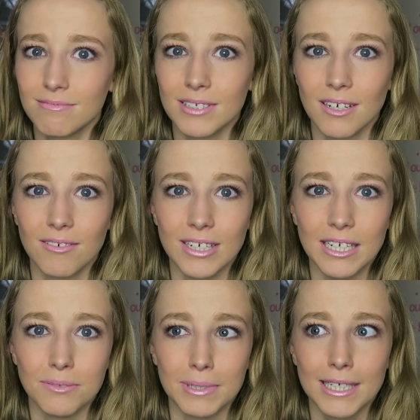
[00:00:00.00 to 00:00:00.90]
I can't
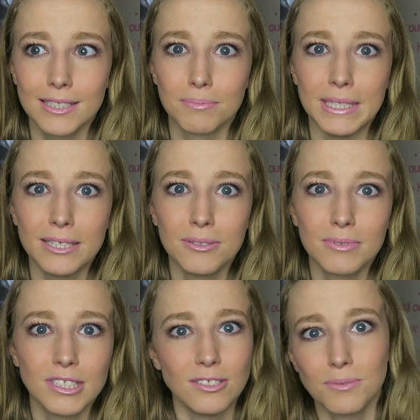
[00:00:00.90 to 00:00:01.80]
really use my dad's makeup
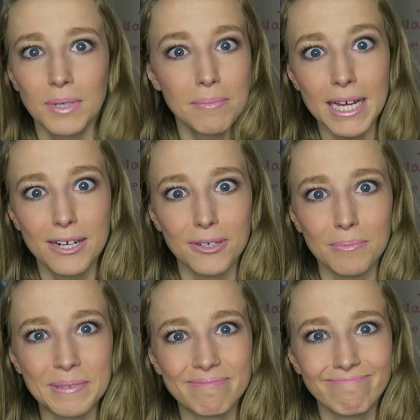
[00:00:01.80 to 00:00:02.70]
because he doesn't wear makeup.